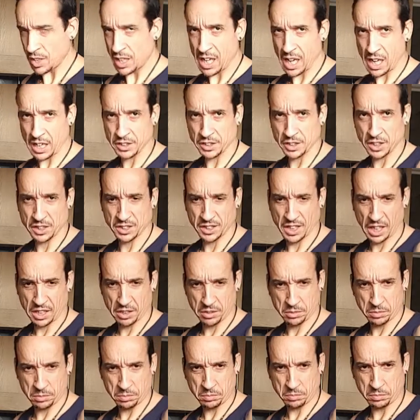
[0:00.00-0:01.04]
I just add
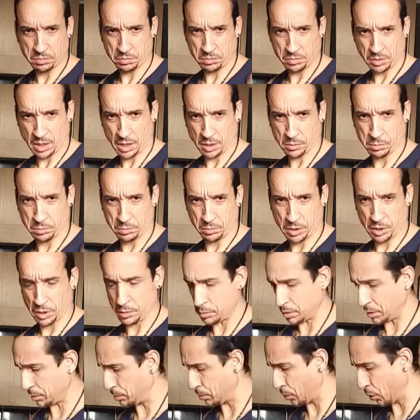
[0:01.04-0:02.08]
a little
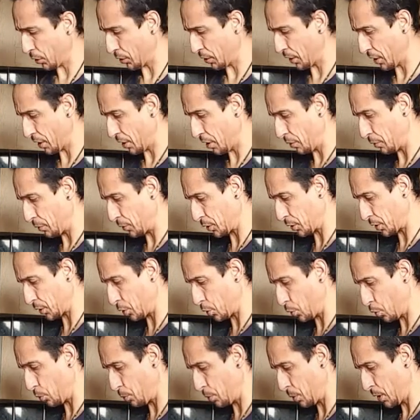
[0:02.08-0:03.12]
bit more than half a
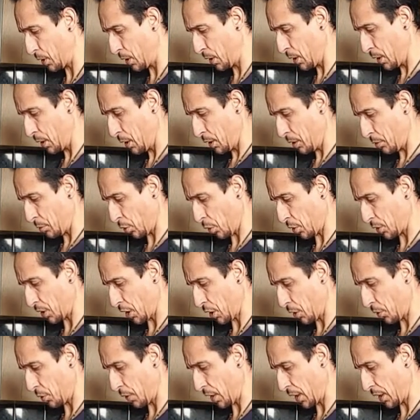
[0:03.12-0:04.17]
scoop, because I
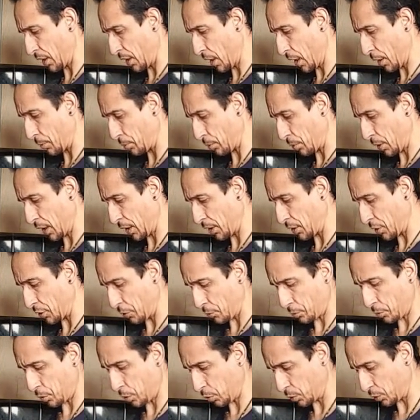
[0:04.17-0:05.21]
already got plenty of
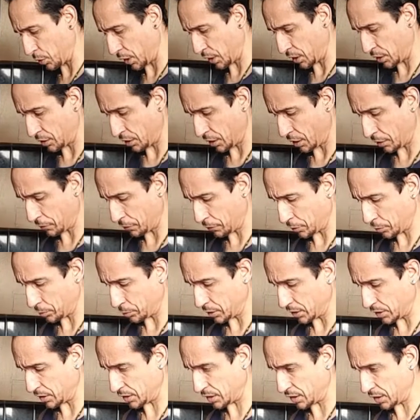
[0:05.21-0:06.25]
protein there from
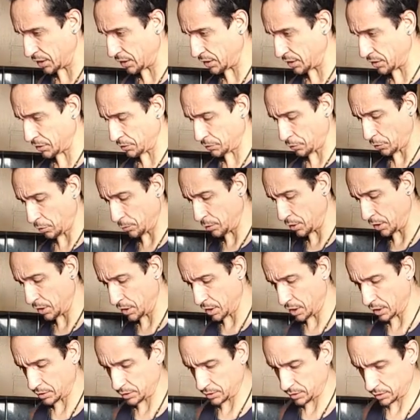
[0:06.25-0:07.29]
the seeds and from the
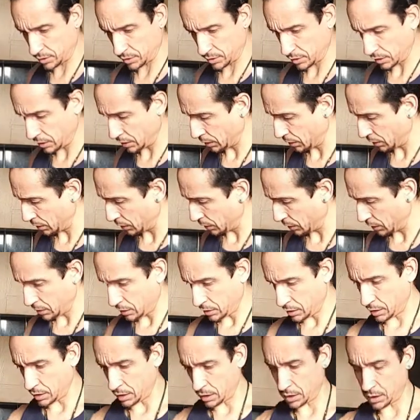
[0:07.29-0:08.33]
nuts,
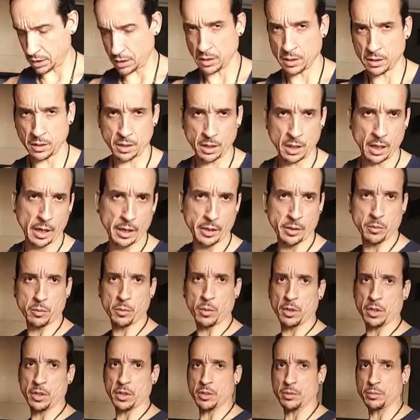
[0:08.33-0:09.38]
and I don't
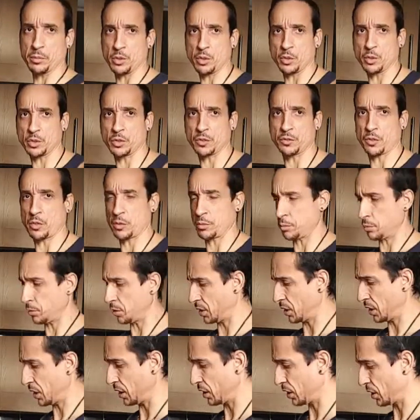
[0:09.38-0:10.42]
want to abuse from
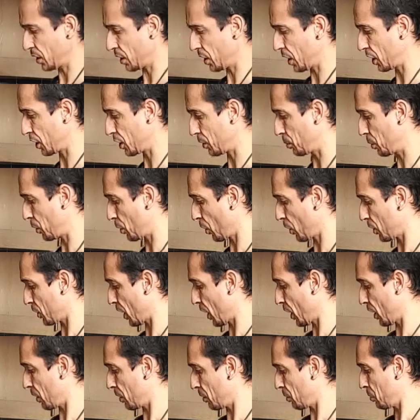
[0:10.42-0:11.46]
seeds and nuts because
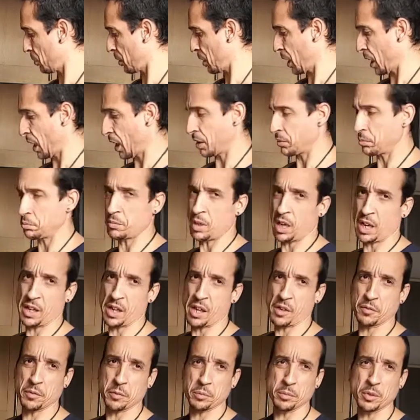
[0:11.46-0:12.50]
I
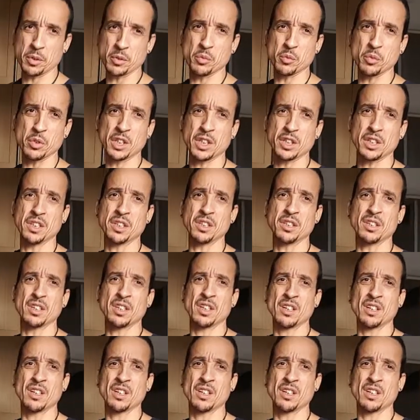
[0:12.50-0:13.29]
haven't been really